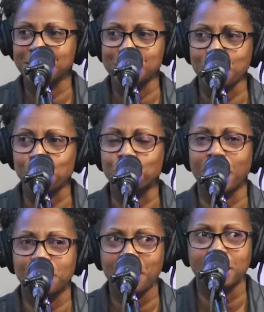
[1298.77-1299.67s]
And so
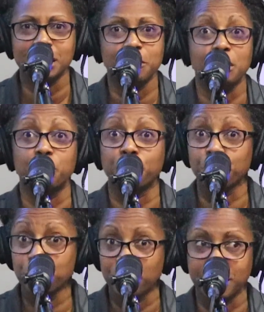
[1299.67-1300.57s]
roundabouts have been
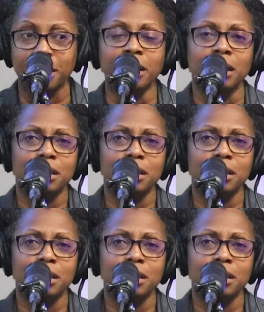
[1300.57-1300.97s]
proven